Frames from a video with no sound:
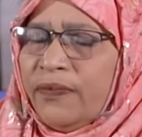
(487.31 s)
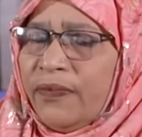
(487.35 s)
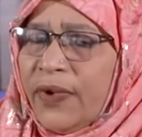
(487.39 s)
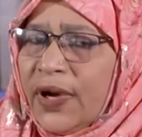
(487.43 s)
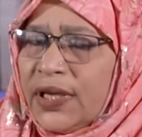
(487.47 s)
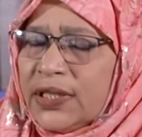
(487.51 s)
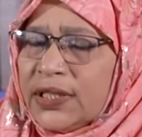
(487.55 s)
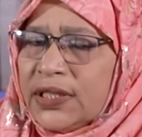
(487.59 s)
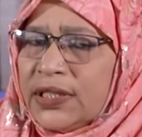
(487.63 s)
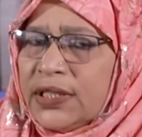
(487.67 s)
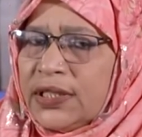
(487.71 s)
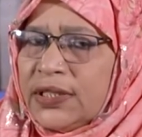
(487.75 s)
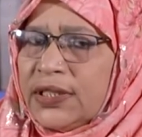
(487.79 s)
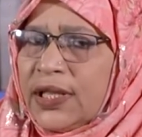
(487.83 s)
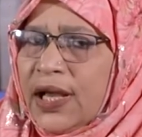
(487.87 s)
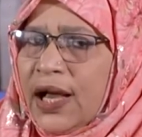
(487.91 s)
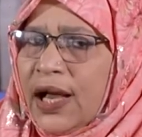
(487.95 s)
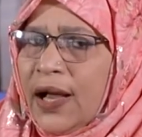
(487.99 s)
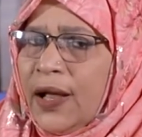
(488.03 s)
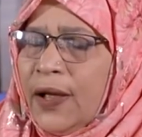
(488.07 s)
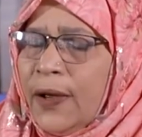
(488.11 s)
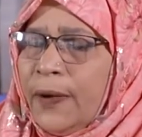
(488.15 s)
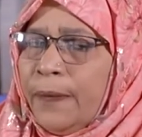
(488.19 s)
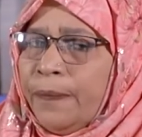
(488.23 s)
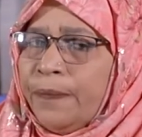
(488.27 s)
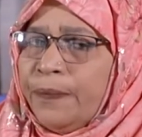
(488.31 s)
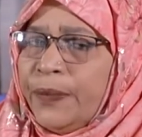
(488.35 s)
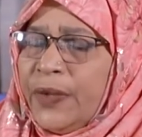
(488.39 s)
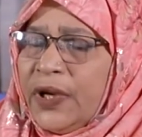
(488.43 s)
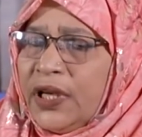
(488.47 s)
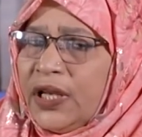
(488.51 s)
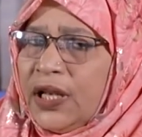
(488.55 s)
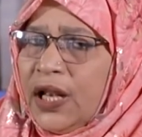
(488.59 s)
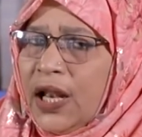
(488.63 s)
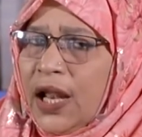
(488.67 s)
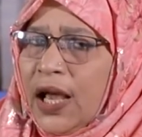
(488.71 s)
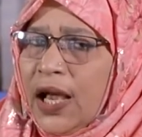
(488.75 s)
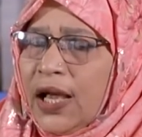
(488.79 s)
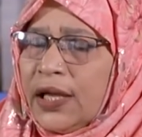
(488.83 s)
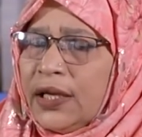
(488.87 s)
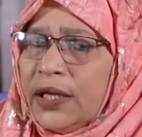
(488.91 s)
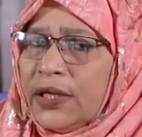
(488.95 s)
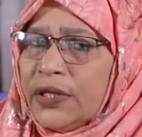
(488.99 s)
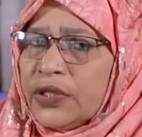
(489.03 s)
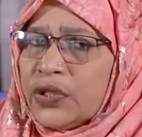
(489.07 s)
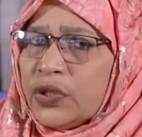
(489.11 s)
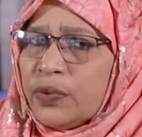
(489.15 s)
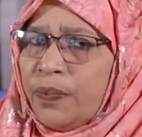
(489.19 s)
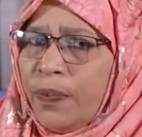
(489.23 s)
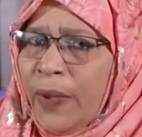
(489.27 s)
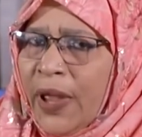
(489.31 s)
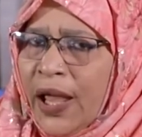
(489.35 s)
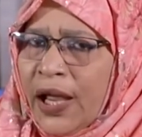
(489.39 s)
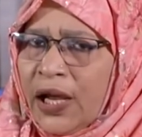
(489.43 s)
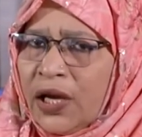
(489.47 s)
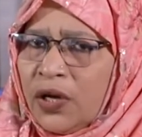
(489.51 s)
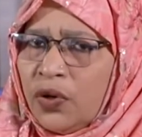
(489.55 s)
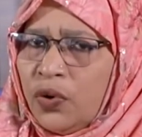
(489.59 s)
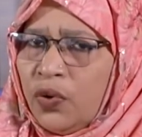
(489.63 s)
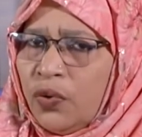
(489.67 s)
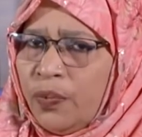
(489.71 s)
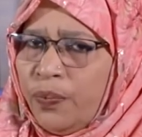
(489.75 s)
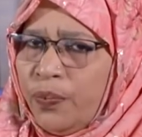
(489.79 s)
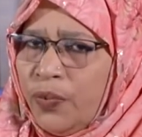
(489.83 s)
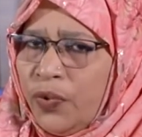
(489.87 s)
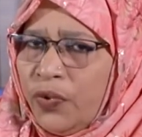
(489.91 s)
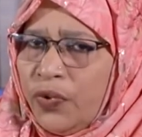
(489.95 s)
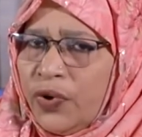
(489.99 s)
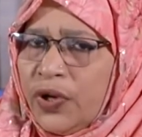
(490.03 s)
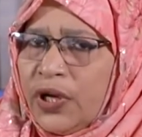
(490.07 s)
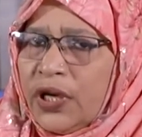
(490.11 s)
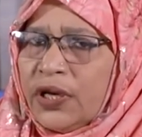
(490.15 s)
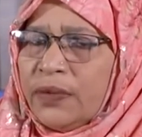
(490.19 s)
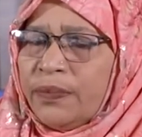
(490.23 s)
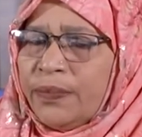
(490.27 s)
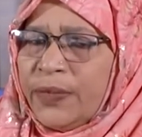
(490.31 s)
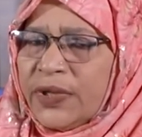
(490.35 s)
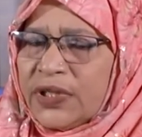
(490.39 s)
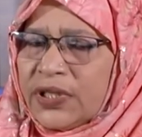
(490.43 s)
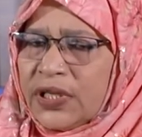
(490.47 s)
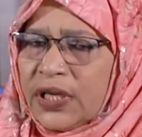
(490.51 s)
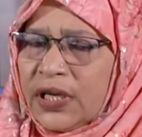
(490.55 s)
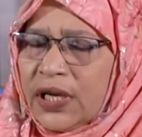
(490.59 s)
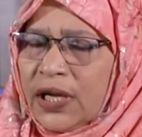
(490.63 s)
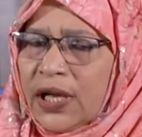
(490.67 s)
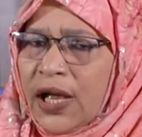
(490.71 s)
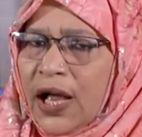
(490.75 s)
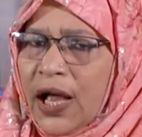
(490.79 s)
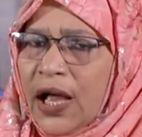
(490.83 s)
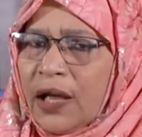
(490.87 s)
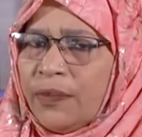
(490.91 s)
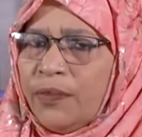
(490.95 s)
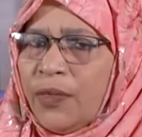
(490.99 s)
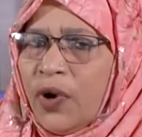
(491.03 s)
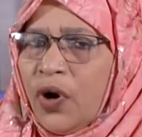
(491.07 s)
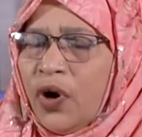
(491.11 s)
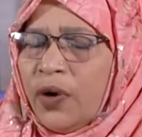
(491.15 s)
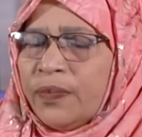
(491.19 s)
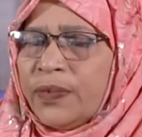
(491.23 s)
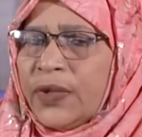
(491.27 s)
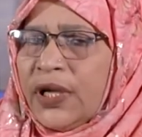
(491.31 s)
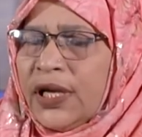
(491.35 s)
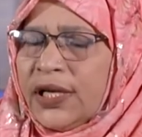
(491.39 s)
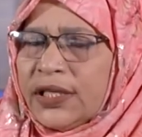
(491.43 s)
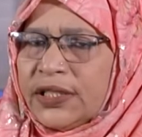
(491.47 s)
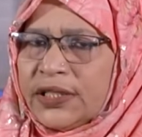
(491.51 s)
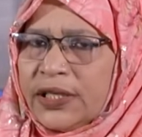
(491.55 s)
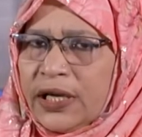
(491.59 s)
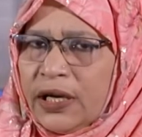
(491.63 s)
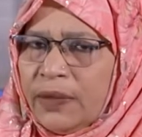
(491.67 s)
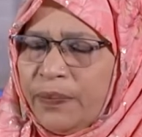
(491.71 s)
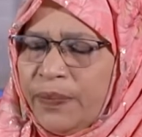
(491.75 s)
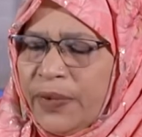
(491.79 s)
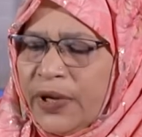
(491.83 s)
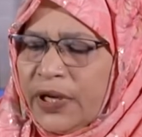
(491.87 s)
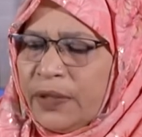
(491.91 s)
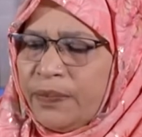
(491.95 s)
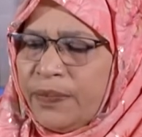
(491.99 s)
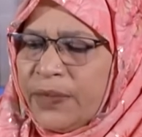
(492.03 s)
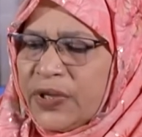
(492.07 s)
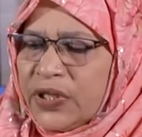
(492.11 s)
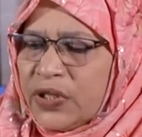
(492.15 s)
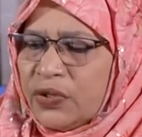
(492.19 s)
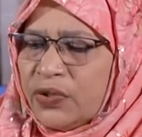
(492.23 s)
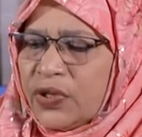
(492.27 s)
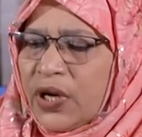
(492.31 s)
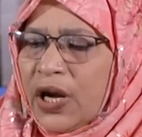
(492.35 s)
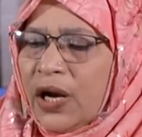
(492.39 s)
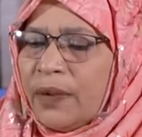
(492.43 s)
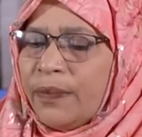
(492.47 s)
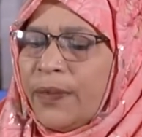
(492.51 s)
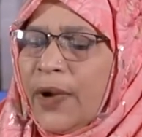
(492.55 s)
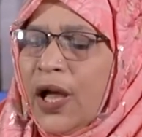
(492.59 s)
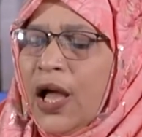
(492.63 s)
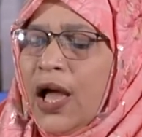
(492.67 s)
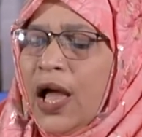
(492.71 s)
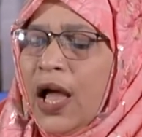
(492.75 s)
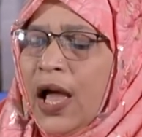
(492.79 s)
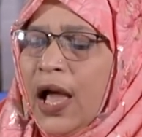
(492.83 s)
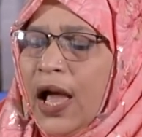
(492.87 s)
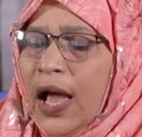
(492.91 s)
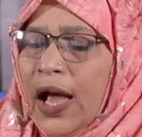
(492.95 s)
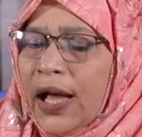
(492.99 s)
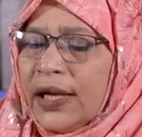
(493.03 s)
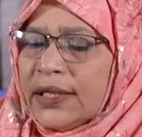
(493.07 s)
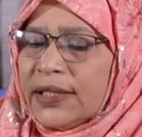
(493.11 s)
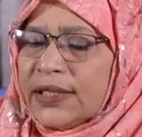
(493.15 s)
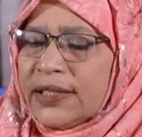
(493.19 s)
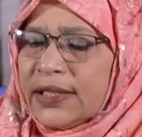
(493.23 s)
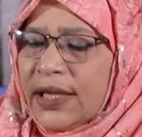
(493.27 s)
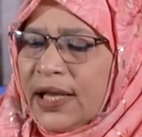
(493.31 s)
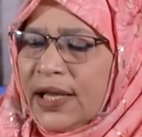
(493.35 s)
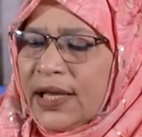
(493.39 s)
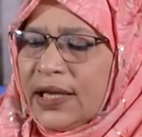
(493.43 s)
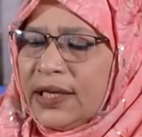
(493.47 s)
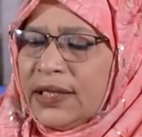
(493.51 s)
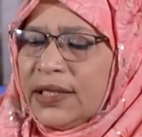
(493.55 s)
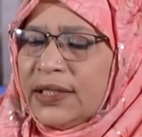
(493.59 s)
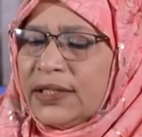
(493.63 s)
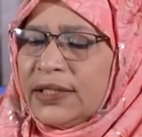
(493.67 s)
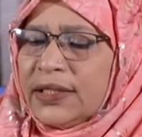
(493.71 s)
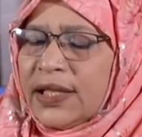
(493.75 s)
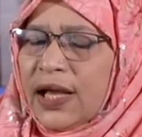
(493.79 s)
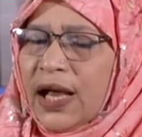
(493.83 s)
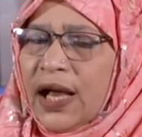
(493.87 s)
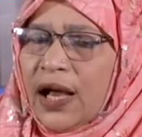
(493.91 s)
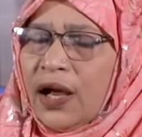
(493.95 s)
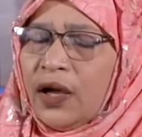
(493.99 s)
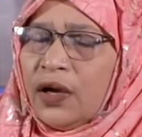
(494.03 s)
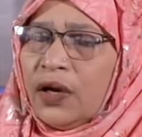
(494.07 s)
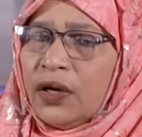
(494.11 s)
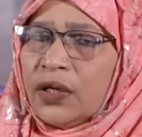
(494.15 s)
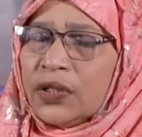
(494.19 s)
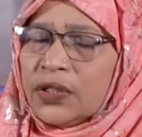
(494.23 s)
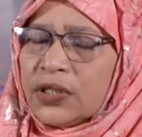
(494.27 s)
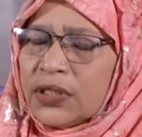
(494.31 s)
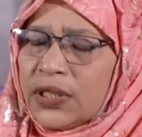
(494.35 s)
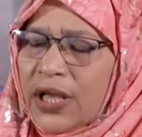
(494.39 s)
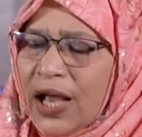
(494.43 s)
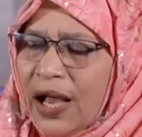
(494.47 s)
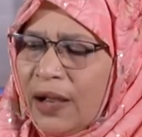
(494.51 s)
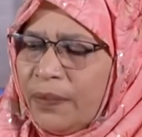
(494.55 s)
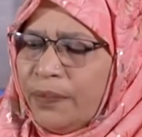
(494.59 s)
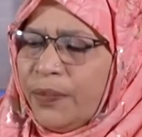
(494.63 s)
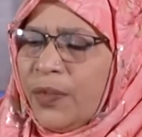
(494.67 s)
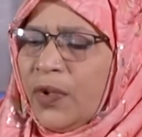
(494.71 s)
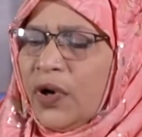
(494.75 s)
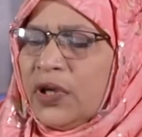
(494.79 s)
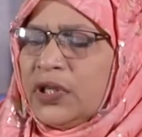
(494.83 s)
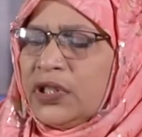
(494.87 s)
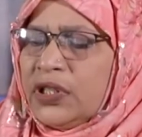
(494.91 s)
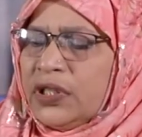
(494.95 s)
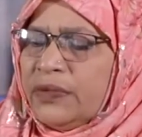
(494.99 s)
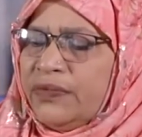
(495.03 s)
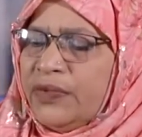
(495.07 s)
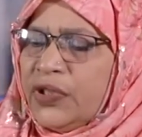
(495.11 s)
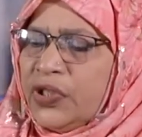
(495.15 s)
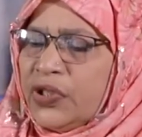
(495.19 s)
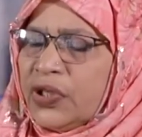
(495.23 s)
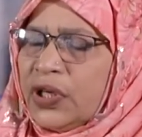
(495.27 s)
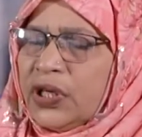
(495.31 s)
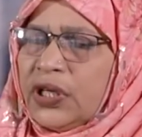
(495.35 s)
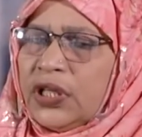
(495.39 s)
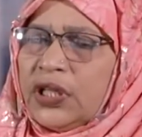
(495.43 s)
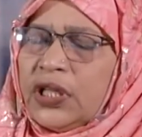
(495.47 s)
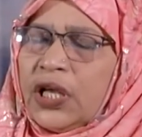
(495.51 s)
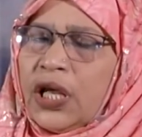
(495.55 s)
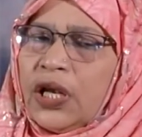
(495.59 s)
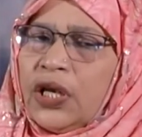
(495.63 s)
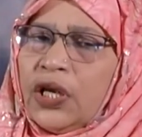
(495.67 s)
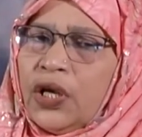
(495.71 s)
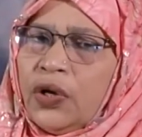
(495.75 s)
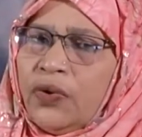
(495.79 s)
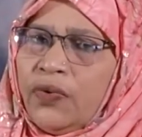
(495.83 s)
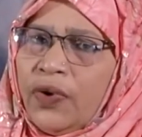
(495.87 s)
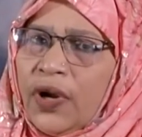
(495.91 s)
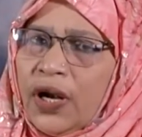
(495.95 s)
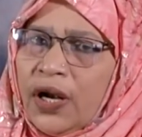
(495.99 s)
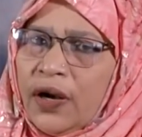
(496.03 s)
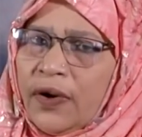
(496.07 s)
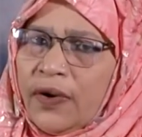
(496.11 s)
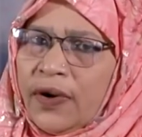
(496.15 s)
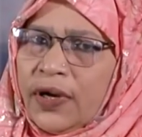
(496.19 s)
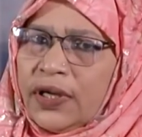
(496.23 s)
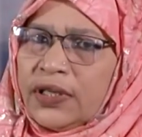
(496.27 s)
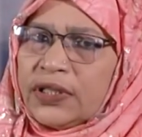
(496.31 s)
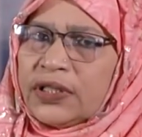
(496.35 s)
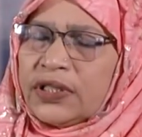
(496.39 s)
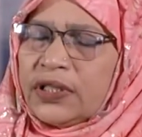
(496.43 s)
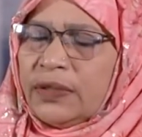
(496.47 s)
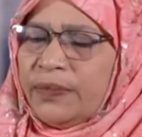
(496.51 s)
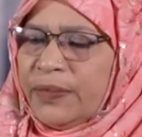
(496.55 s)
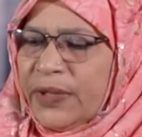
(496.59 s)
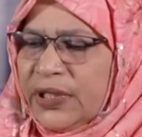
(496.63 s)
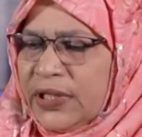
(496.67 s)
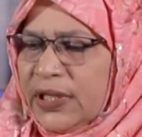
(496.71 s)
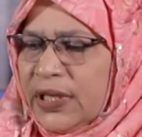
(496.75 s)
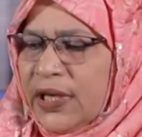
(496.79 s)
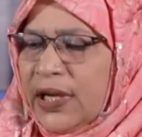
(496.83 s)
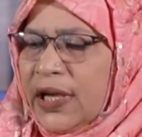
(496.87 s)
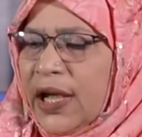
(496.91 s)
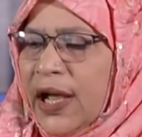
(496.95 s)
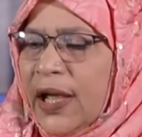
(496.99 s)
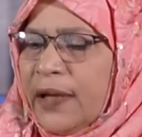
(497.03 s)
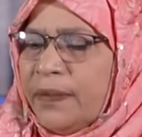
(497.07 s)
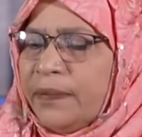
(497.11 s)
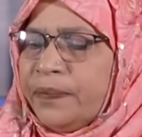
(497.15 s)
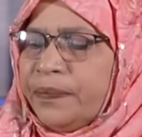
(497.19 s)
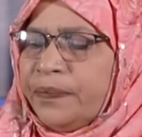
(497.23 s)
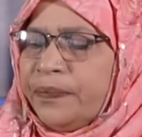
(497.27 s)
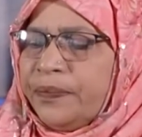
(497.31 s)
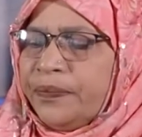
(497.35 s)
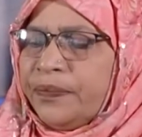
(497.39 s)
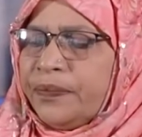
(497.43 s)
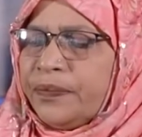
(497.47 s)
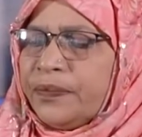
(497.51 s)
First is the midline splanchnopleuric mesenchyme of the lateral plate mesoderm, and second is the some contribution in the neural crest mesenchyme.